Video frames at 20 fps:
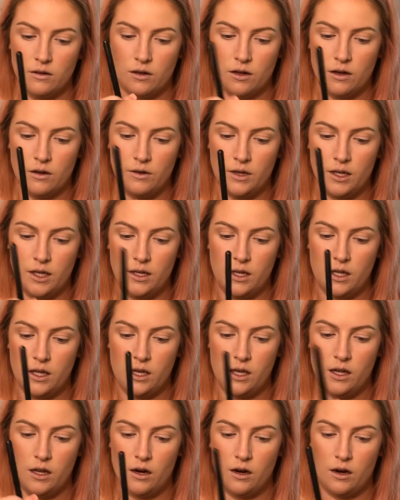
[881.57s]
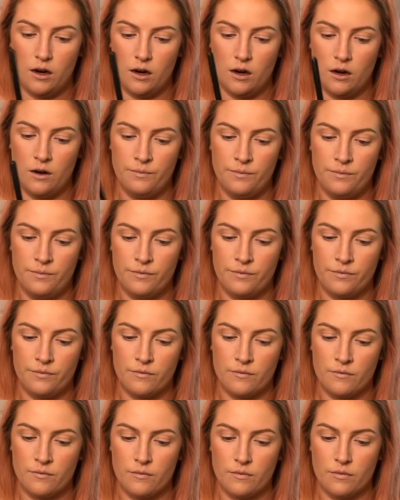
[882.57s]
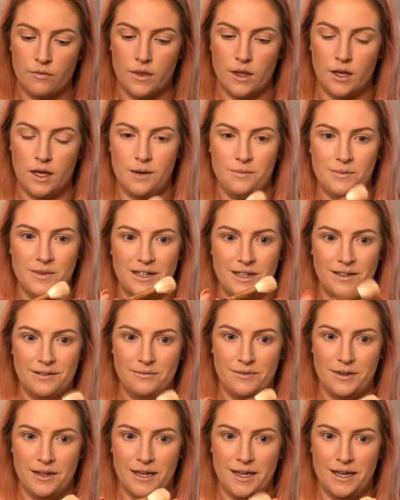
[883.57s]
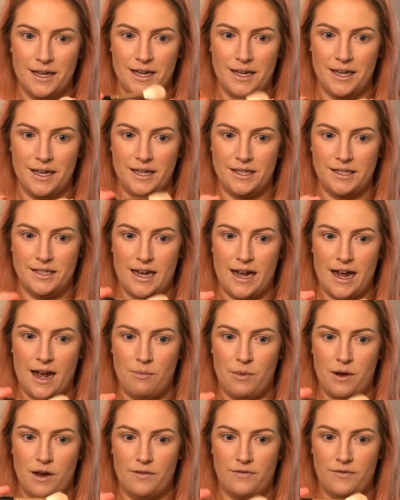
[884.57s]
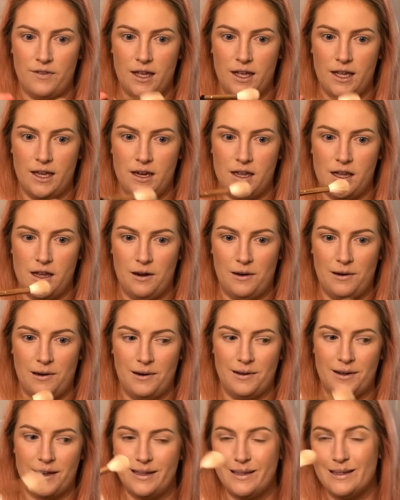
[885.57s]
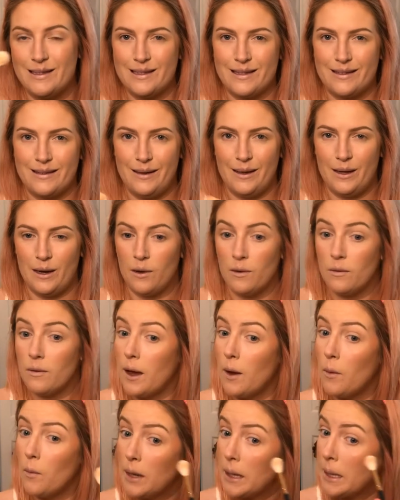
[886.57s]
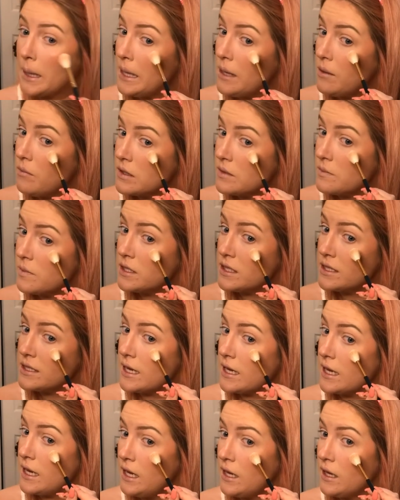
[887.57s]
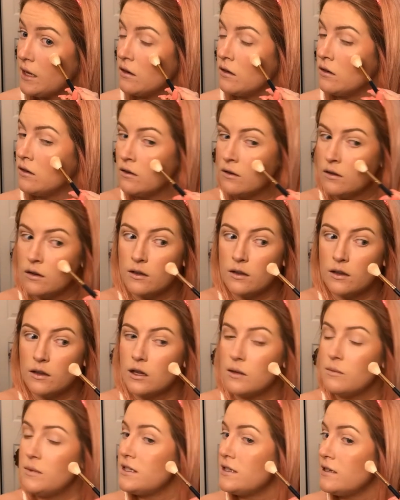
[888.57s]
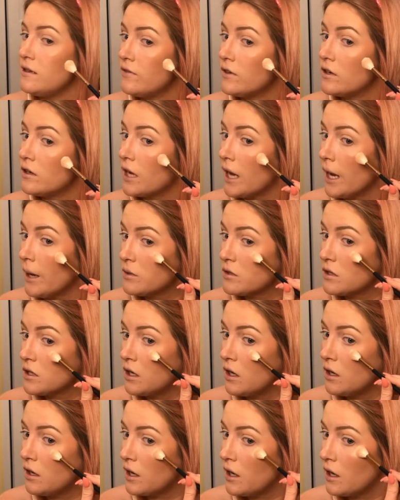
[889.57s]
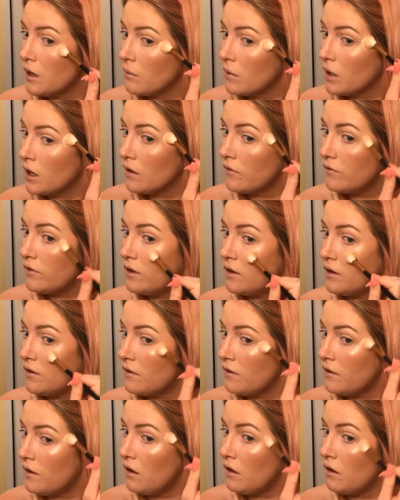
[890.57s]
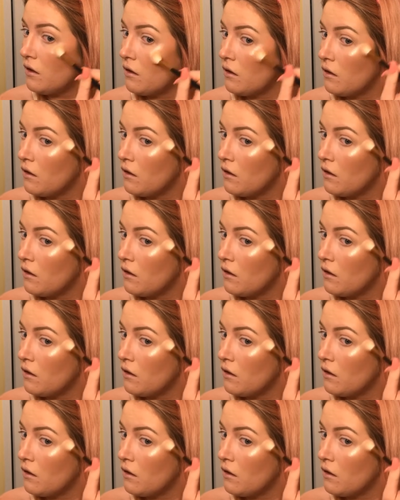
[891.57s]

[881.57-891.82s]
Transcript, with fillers: Go in here, and I'm gonna tap off in here because, you know, I want to keep as much as I can. Let me see if it'll capture it on camera, if you can see.